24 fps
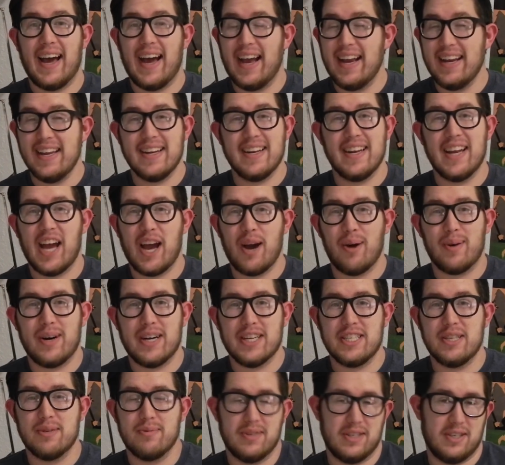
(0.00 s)
I did not
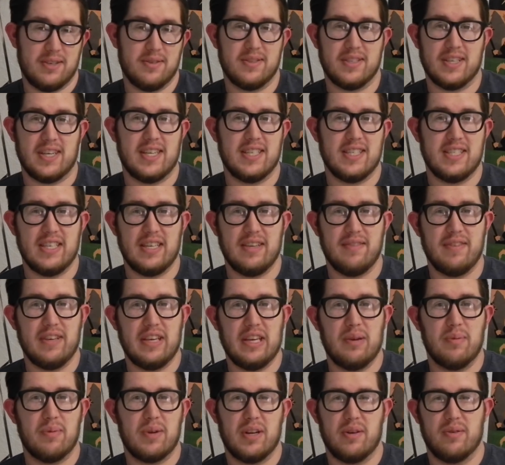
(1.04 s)
watch it when it was on
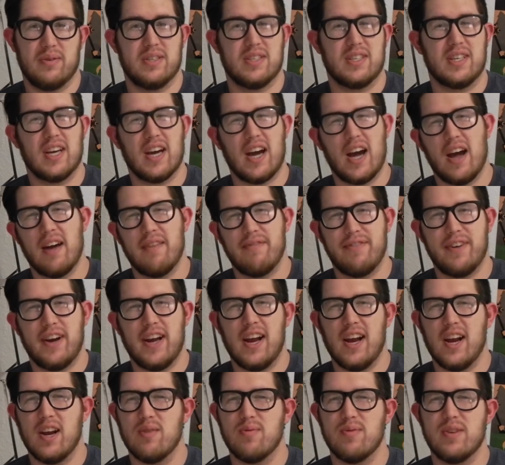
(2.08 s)
TV, when it was caught
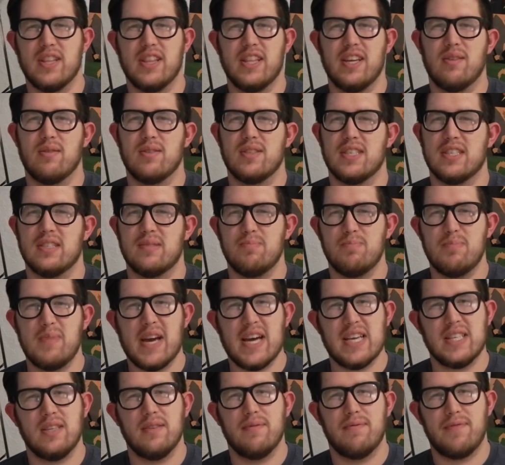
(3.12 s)
fire, when there was this
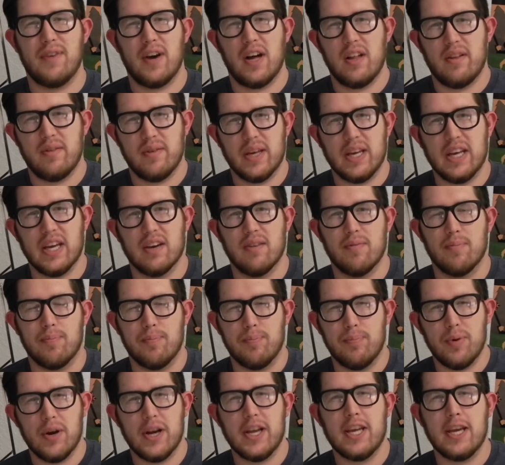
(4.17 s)
massive following of
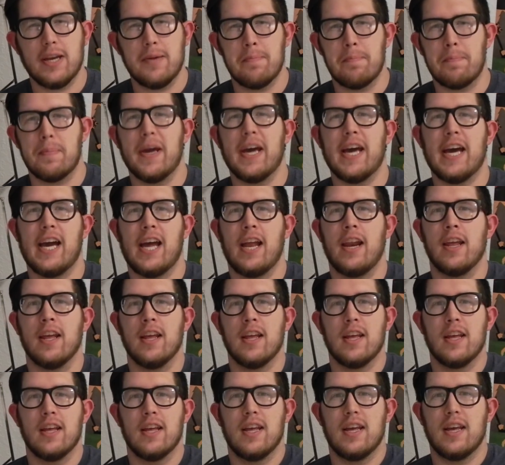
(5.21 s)
Breaking Bad.
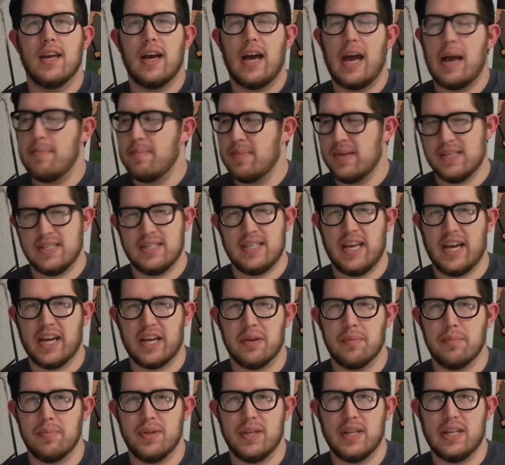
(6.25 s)
I missed
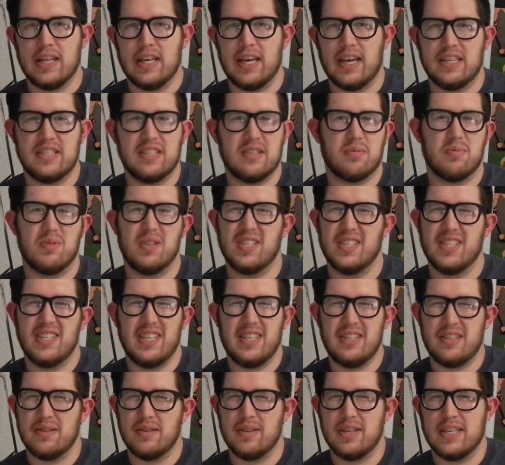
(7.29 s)
that completely. I just wasn't
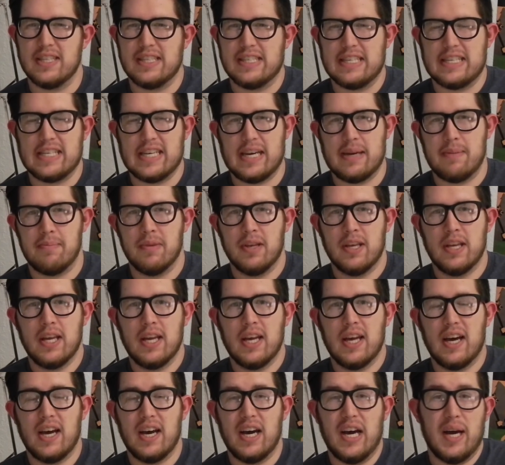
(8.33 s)
into it at the time.
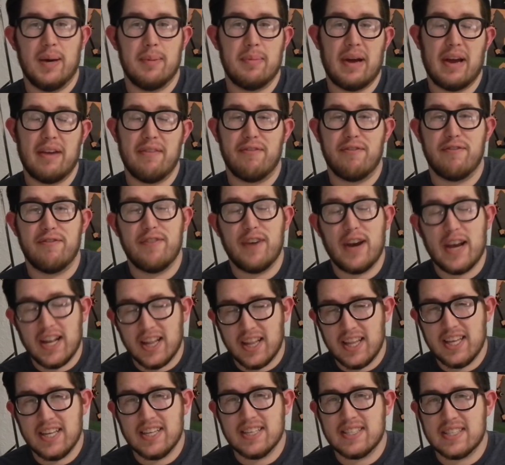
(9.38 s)
I
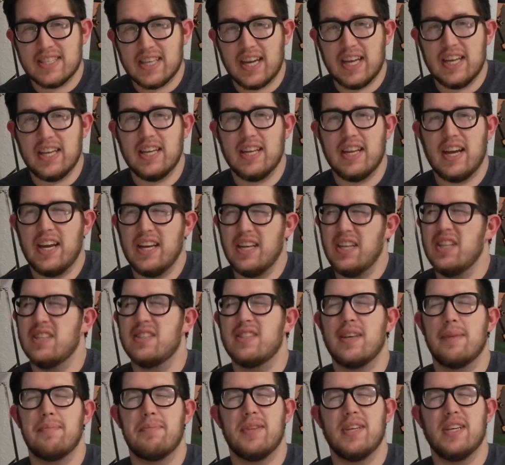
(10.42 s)
finally decided I
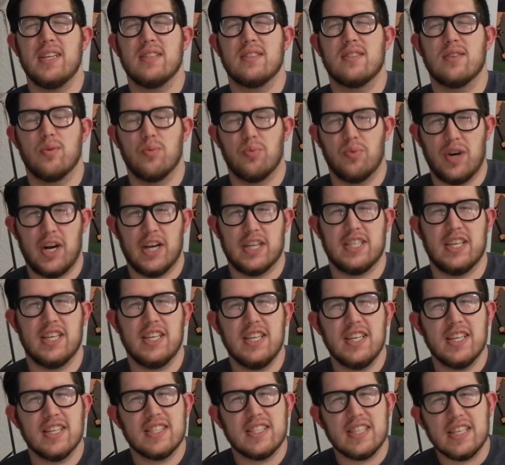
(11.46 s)
need something to watch. I
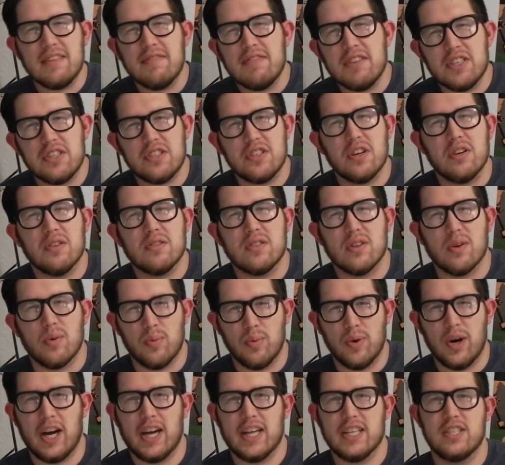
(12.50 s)
need a TV show to
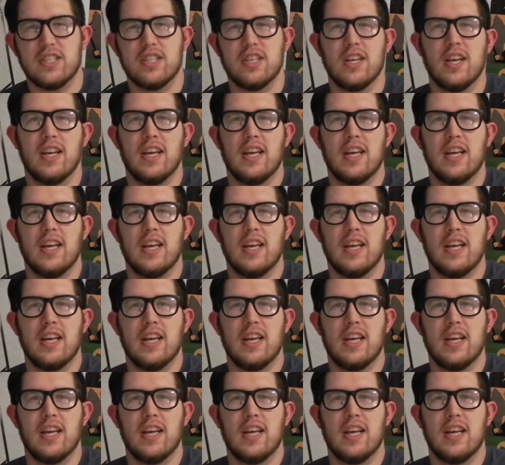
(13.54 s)
watch.